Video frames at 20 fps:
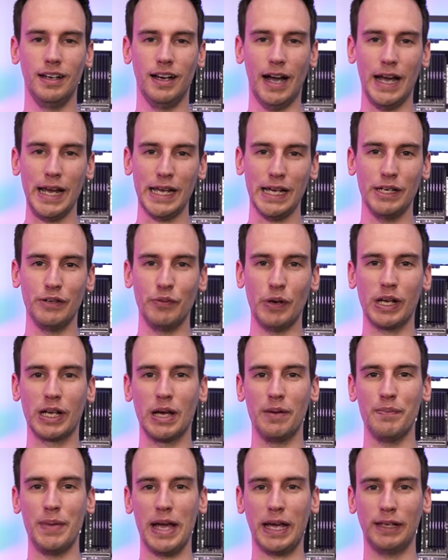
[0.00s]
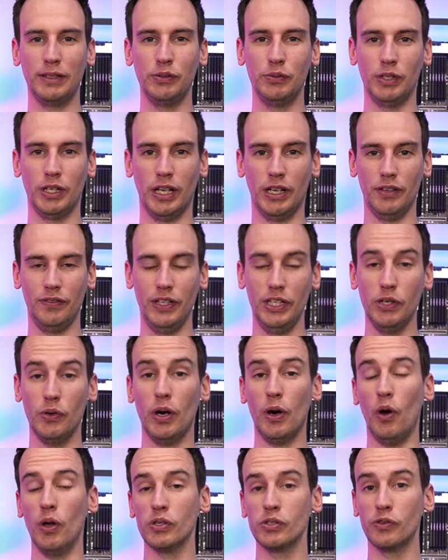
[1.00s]
Hi and welcome back to another video,
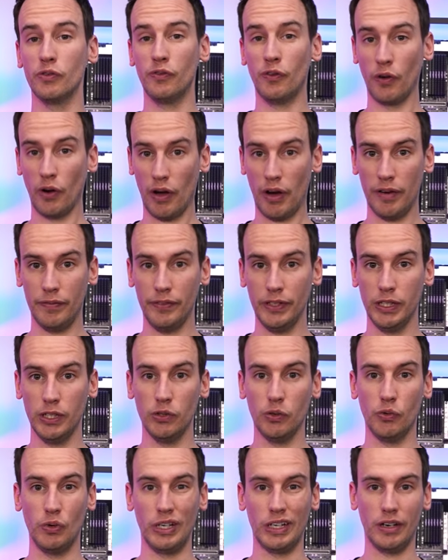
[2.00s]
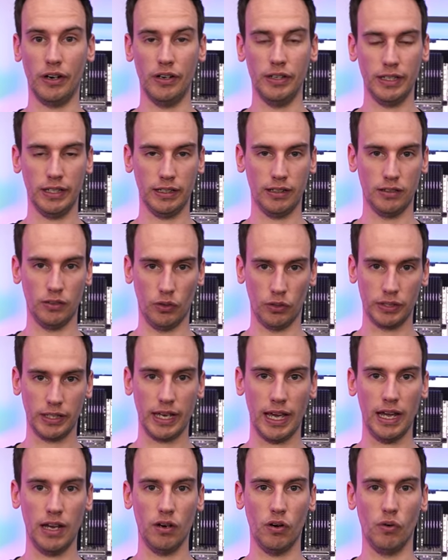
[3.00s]
also follow-up video regarding
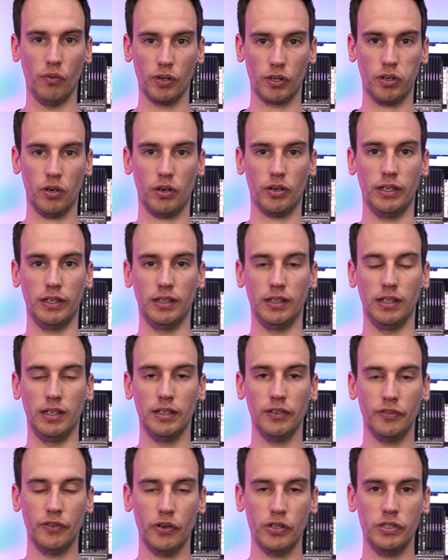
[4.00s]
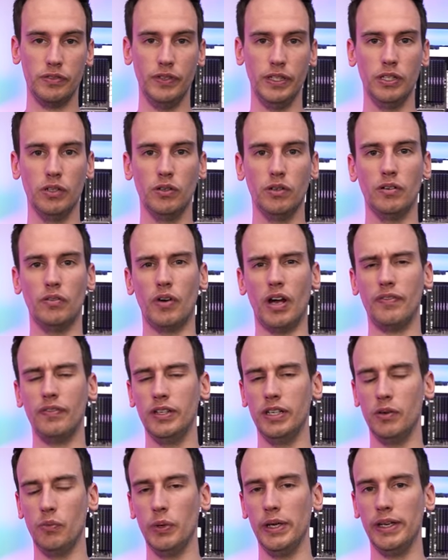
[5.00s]
non-K overclocking. In the first video,
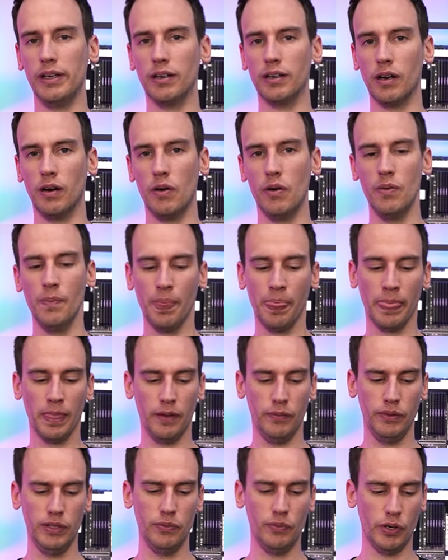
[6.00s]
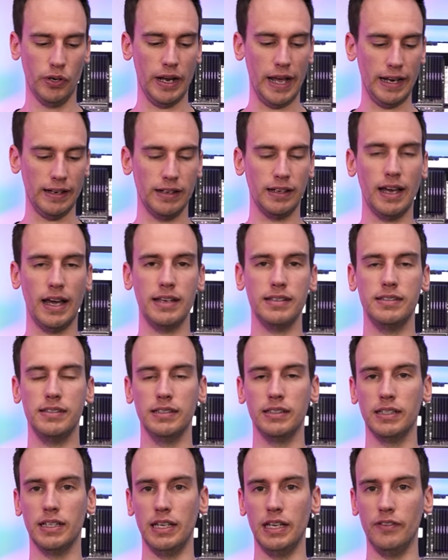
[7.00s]
roughly a week ago, we were
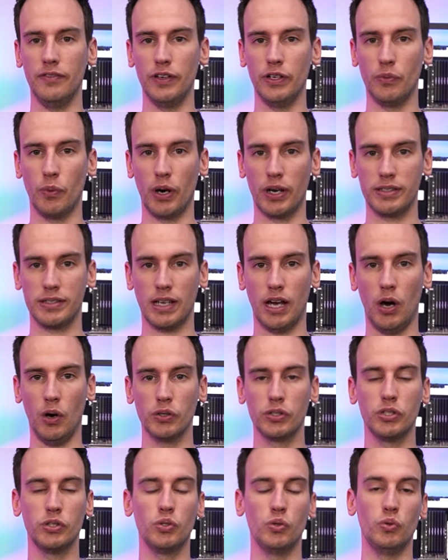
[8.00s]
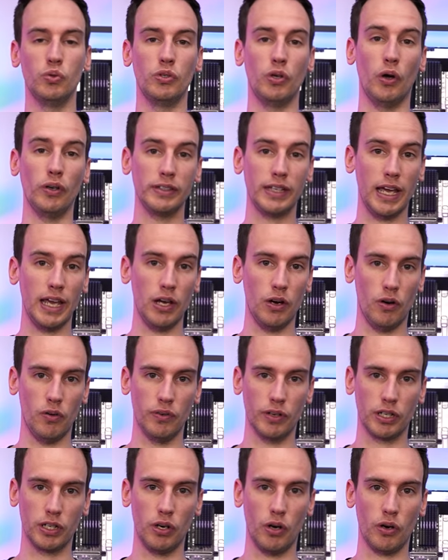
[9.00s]
analyzing if it works out to non-K
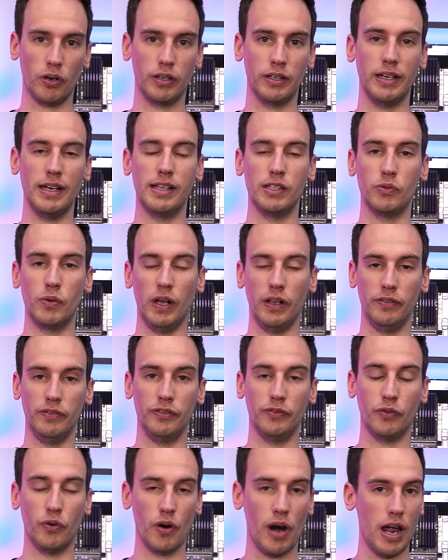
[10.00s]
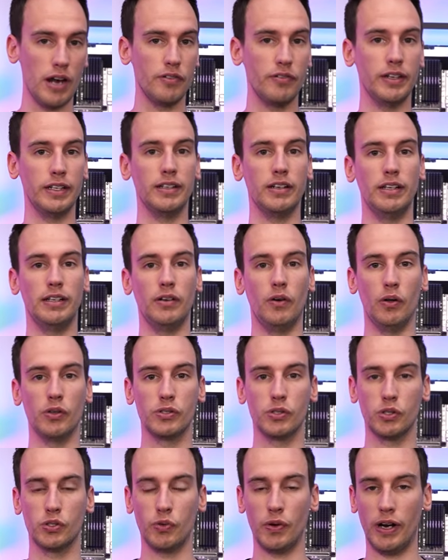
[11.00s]
overclock a 12400 and
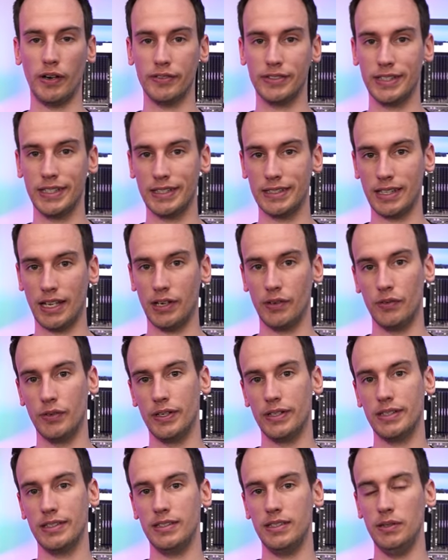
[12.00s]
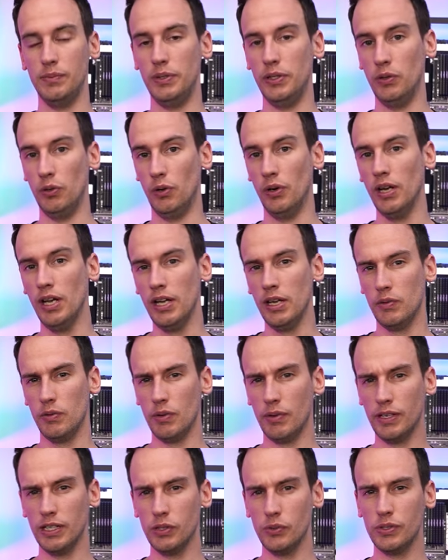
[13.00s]
also 12600 CPU. We
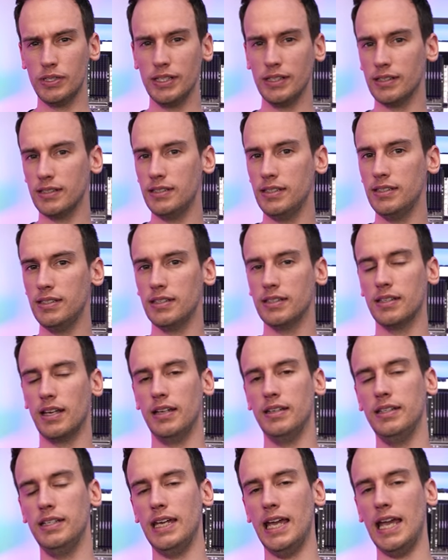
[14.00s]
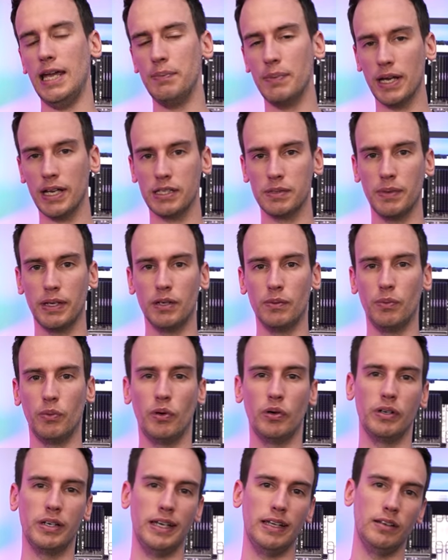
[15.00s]
were using the Z690 Apex
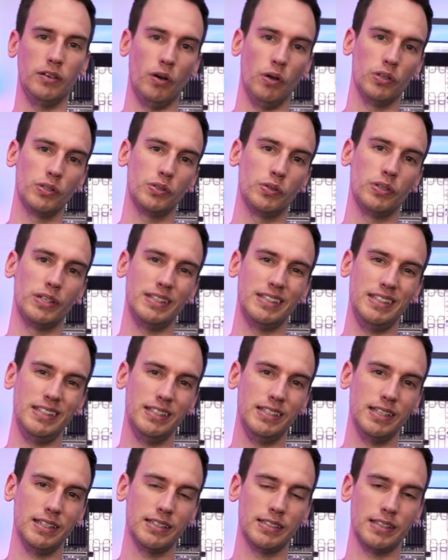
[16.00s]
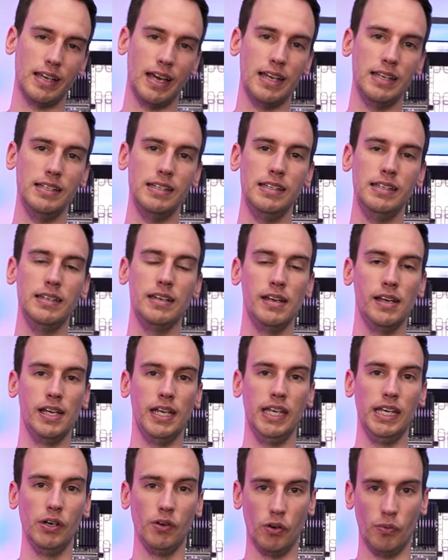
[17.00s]
motherboard and also the Z690
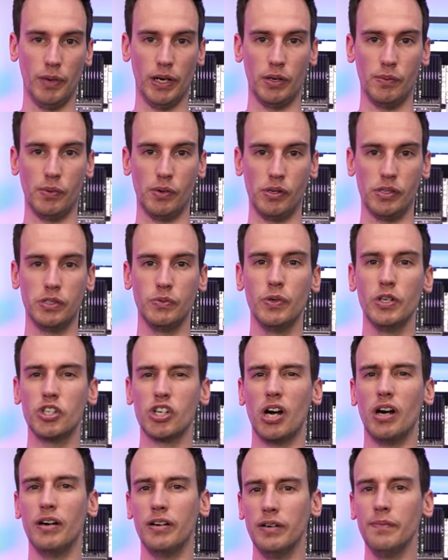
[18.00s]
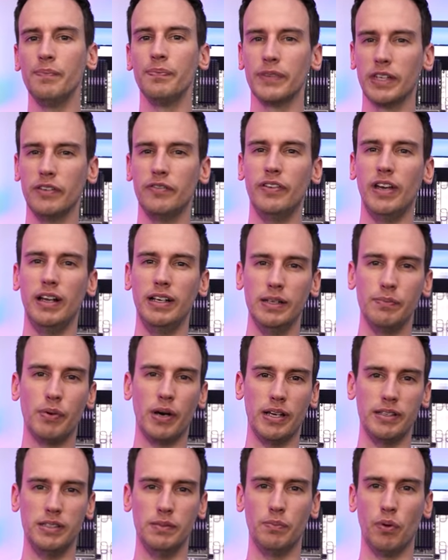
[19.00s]
Hero motherboards, which are fairly
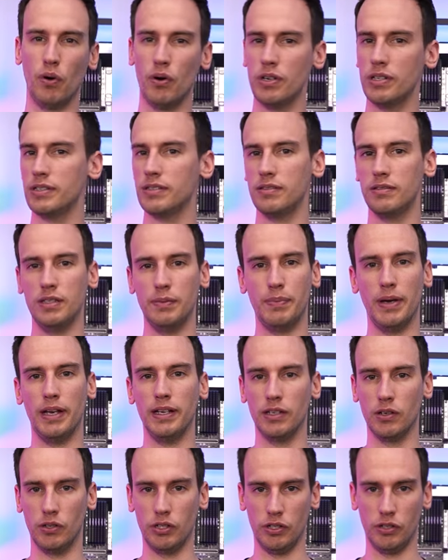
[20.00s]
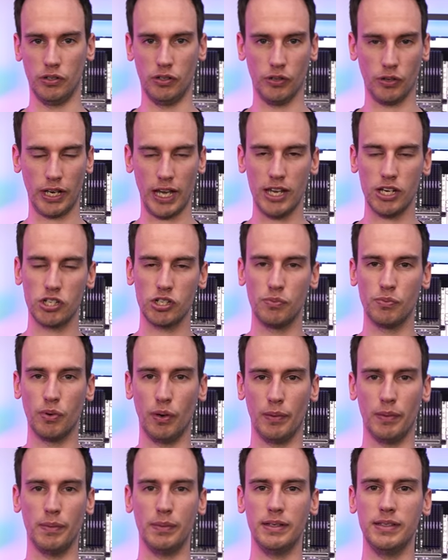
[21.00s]
pricey boards, depending on your location,
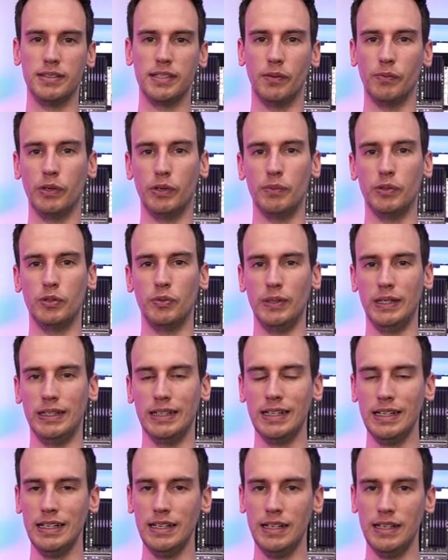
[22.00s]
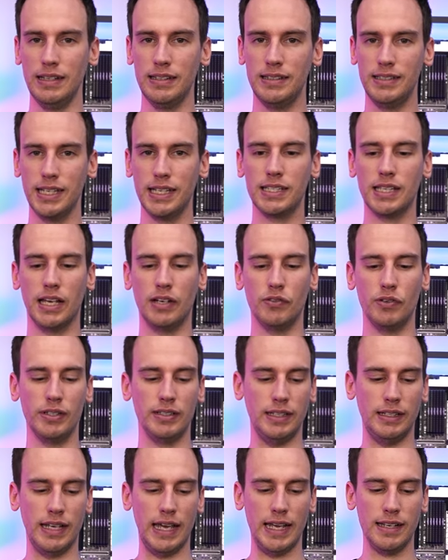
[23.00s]
probably somewhere between 600
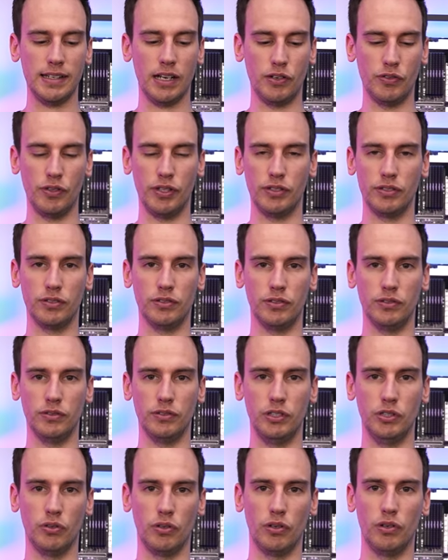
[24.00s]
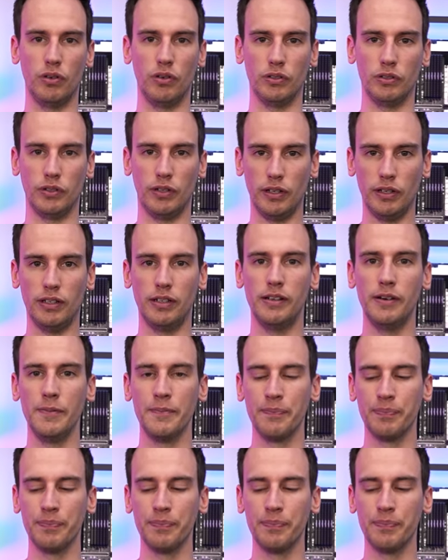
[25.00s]
and 800 euro or dollar.